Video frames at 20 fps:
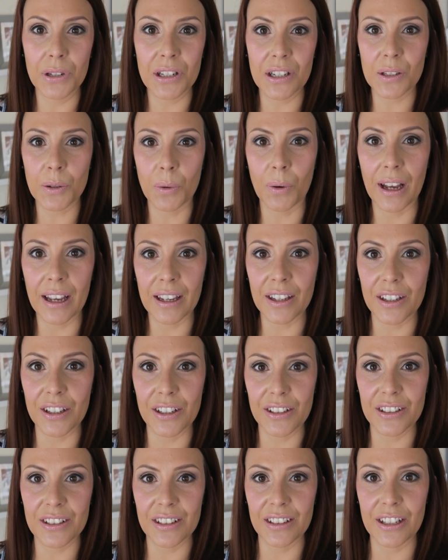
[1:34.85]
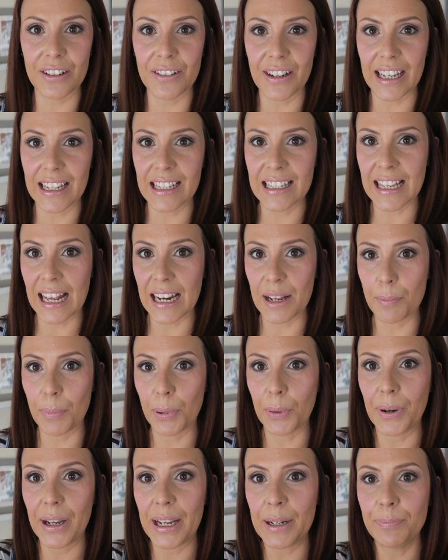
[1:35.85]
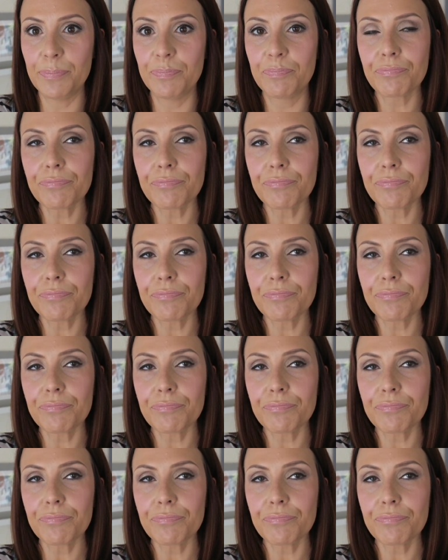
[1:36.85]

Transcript: which is quite a good unique selling point.